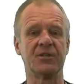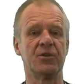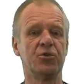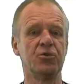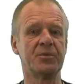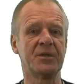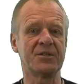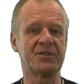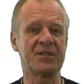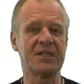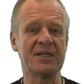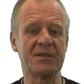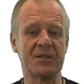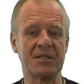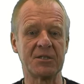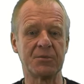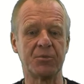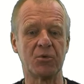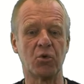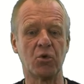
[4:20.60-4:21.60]
the flow
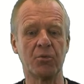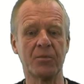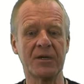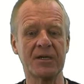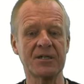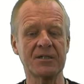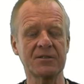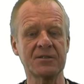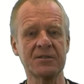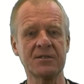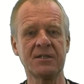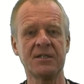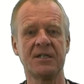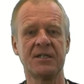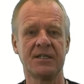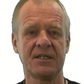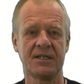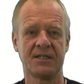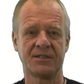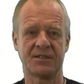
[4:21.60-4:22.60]
rate of the mud
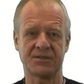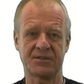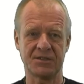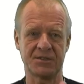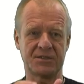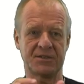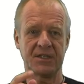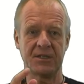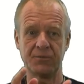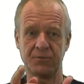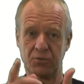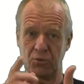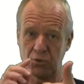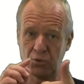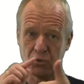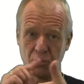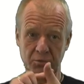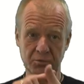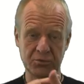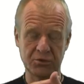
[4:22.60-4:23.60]
pumps,
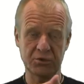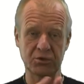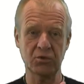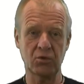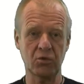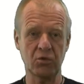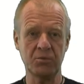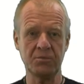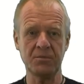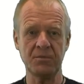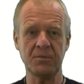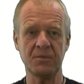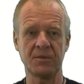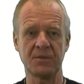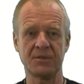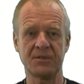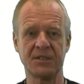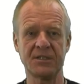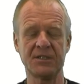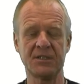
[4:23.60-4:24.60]
the
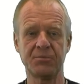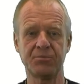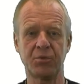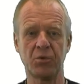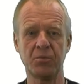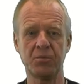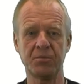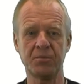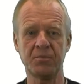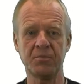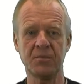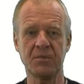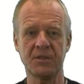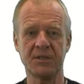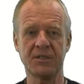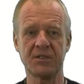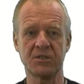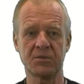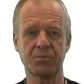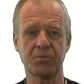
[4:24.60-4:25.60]
pressure delivered by the
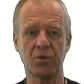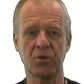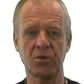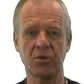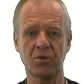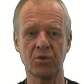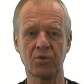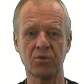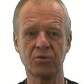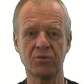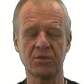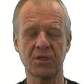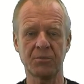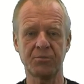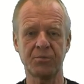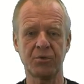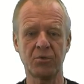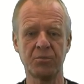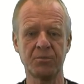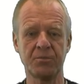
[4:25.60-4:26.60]
pumps,
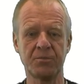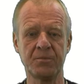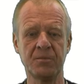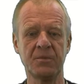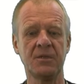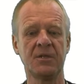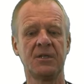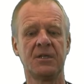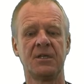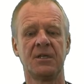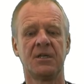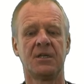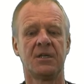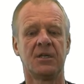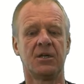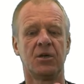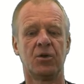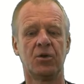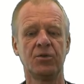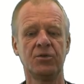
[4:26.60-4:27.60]
or to be more
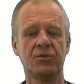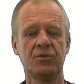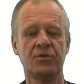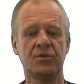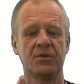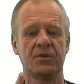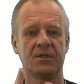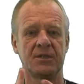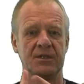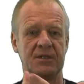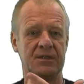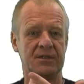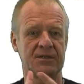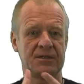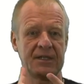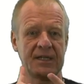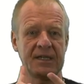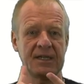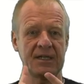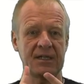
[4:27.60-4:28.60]
precise, the
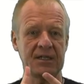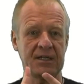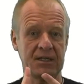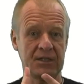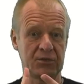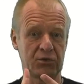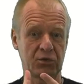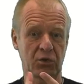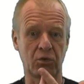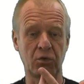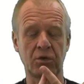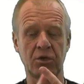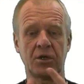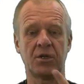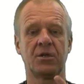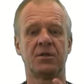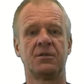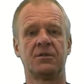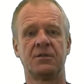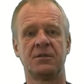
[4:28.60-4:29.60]
pressure which is
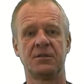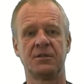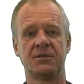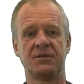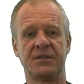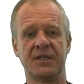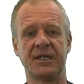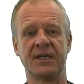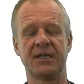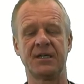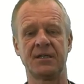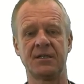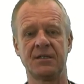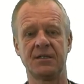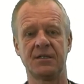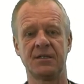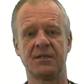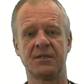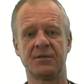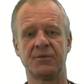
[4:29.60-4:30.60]
consumed by the
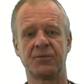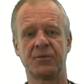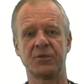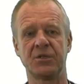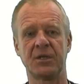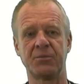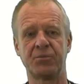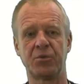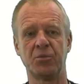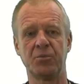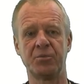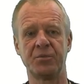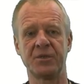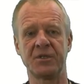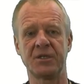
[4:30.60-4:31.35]
downhole motor.